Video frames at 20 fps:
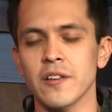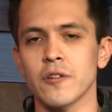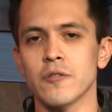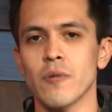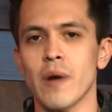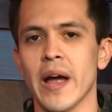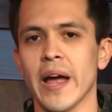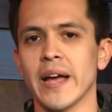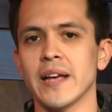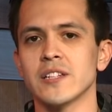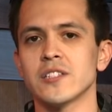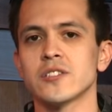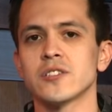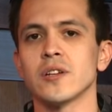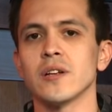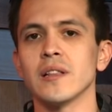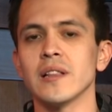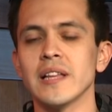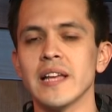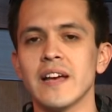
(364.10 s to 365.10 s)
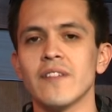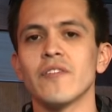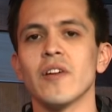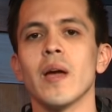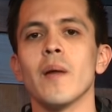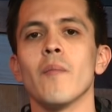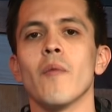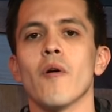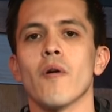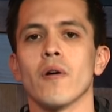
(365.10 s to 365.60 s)
grace to live
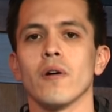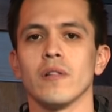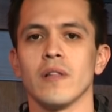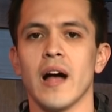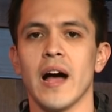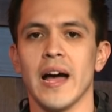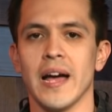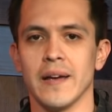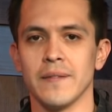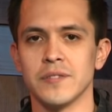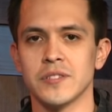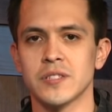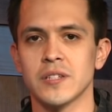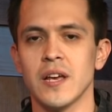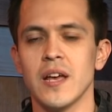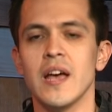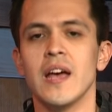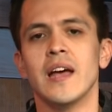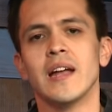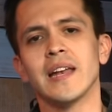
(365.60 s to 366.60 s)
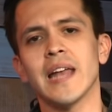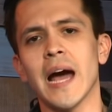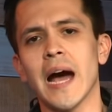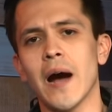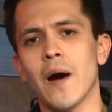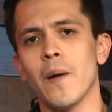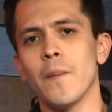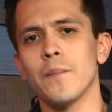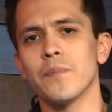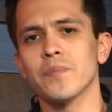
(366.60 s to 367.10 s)
immoral lives.
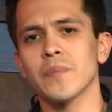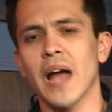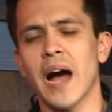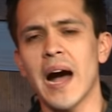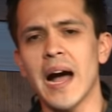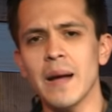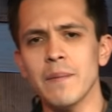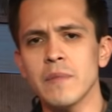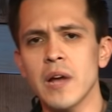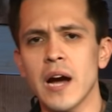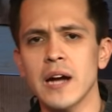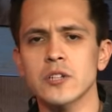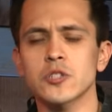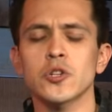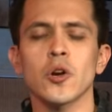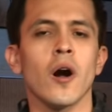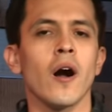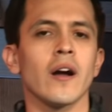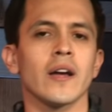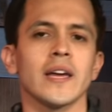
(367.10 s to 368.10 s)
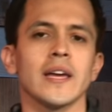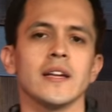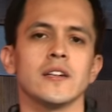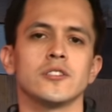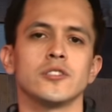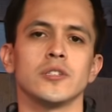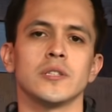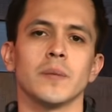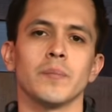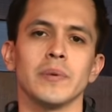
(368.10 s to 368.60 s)
Now, I'm not talking
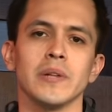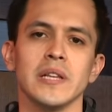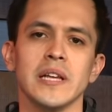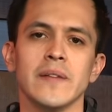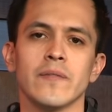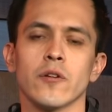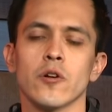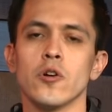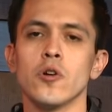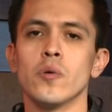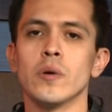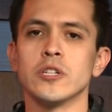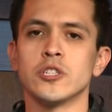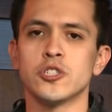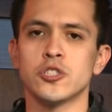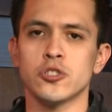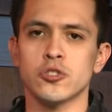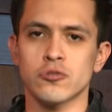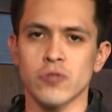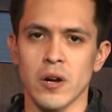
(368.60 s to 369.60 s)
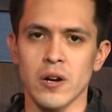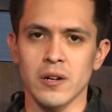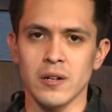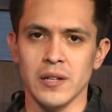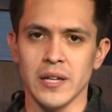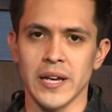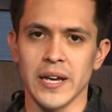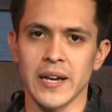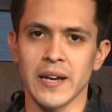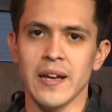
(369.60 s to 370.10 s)
to the believer who is
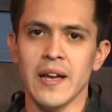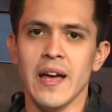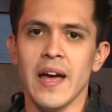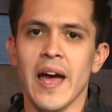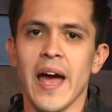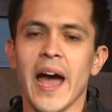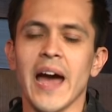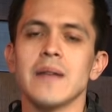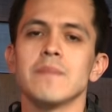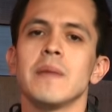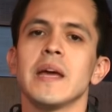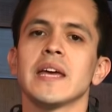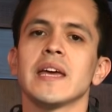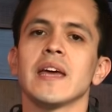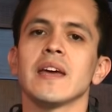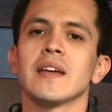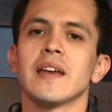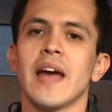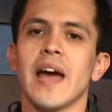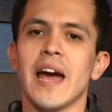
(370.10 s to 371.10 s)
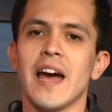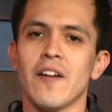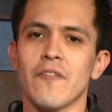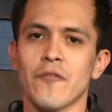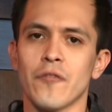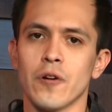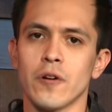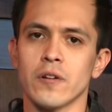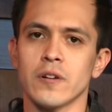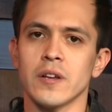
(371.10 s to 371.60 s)
struggling and making an
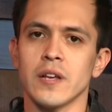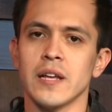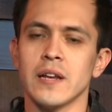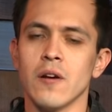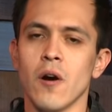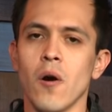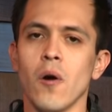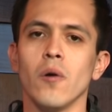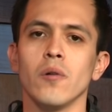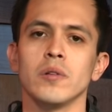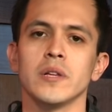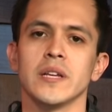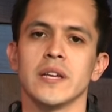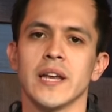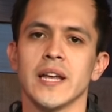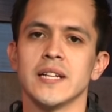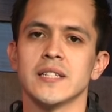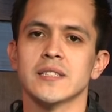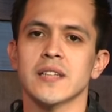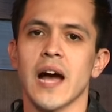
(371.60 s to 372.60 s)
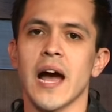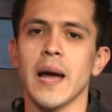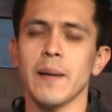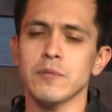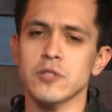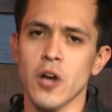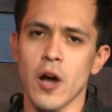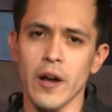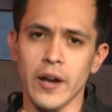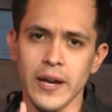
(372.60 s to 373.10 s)
effort in holiness. I'm
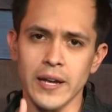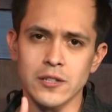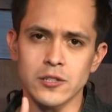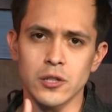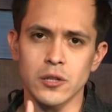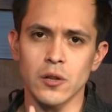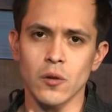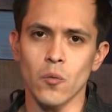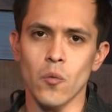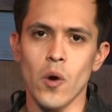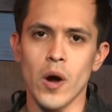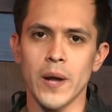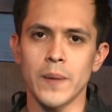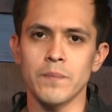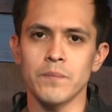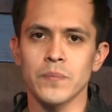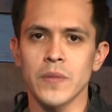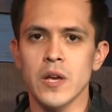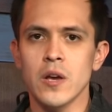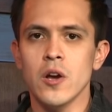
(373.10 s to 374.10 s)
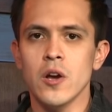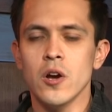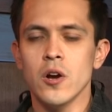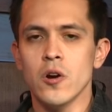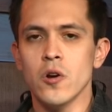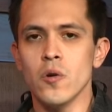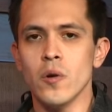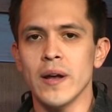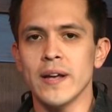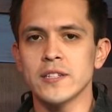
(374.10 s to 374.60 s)
talking to the one
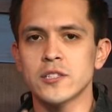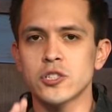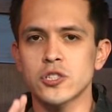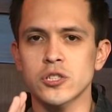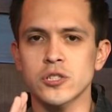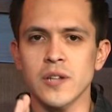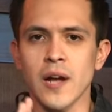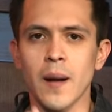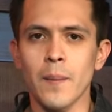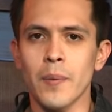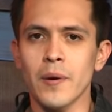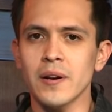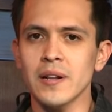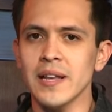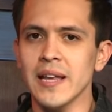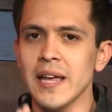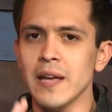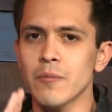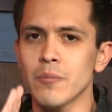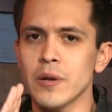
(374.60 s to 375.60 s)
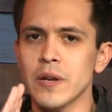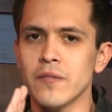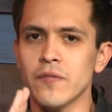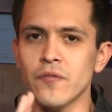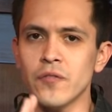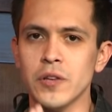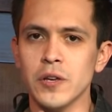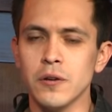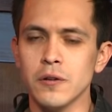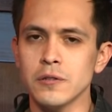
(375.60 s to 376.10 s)
who is stubbornly
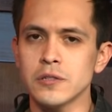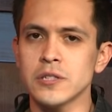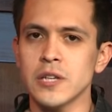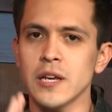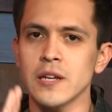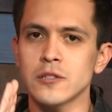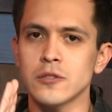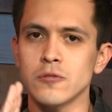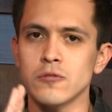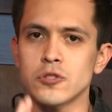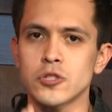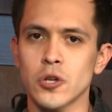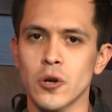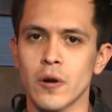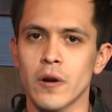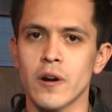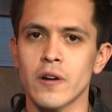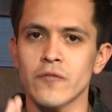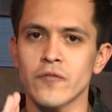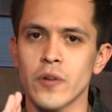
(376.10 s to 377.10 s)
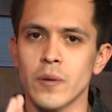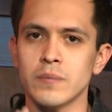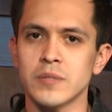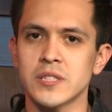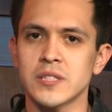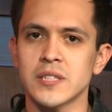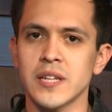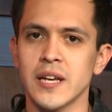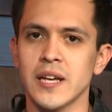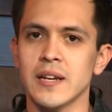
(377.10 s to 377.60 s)
refusing to turn from
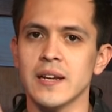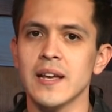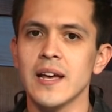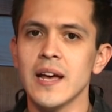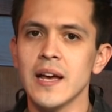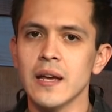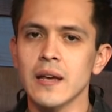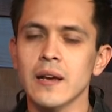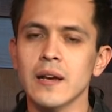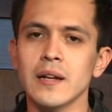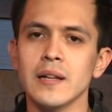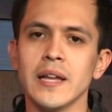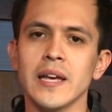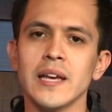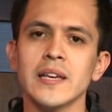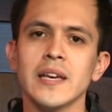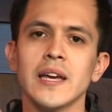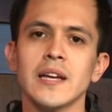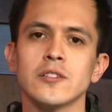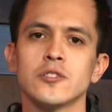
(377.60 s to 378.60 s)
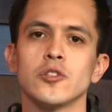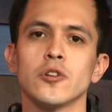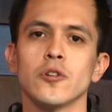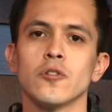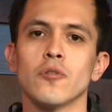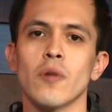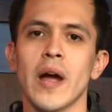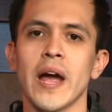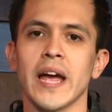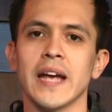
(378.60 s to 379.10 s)
sin, clinging to
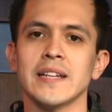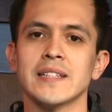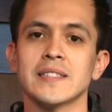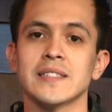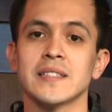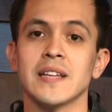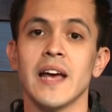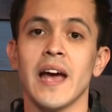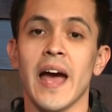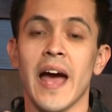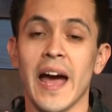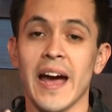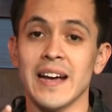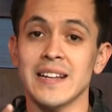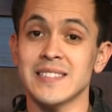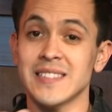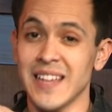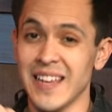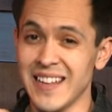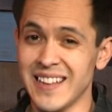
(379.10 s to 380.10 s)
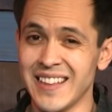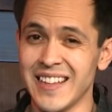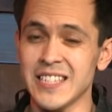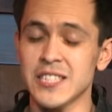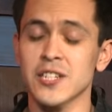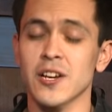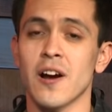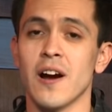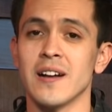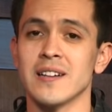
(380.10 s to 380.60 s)
grace as, in
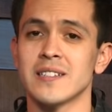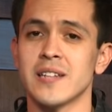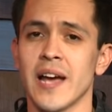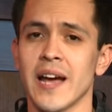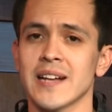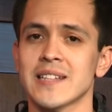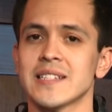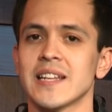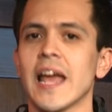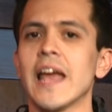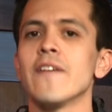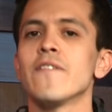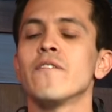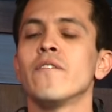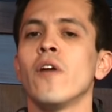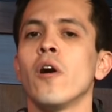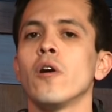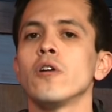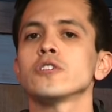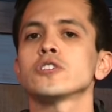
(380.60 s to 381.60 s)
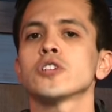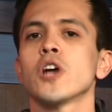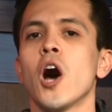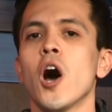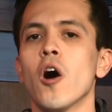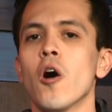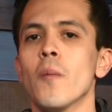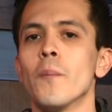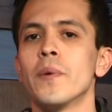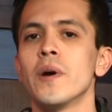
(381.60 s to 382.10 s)
this context, a false
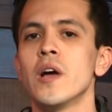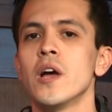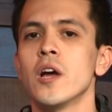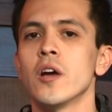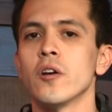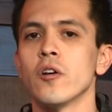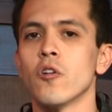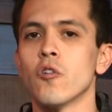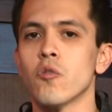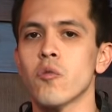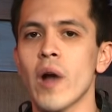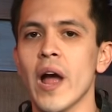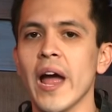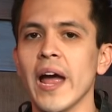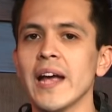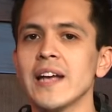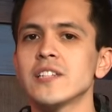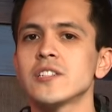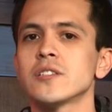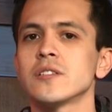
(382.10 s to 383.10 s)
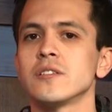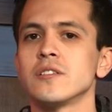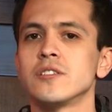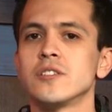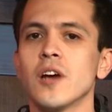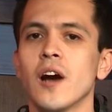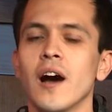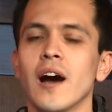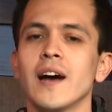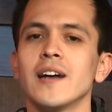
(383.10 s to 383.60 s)
hope. Grace
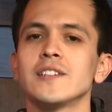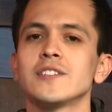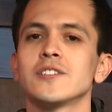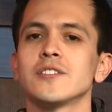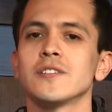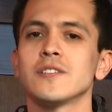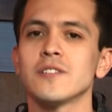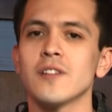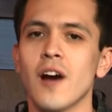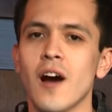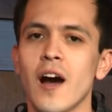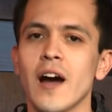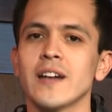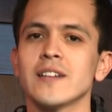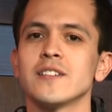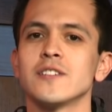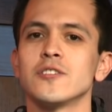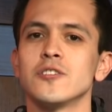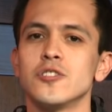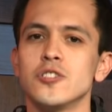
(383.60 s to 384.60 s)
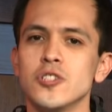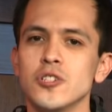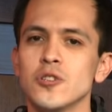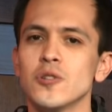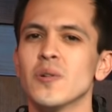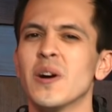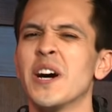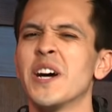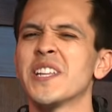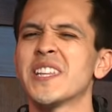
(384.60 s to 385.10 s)
does not
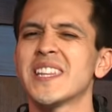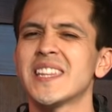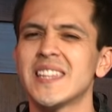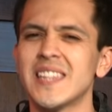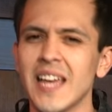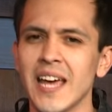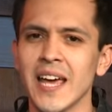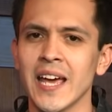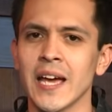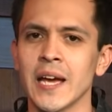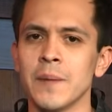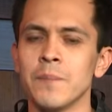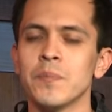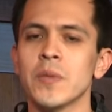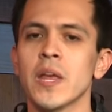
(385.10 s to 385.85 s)
do a thing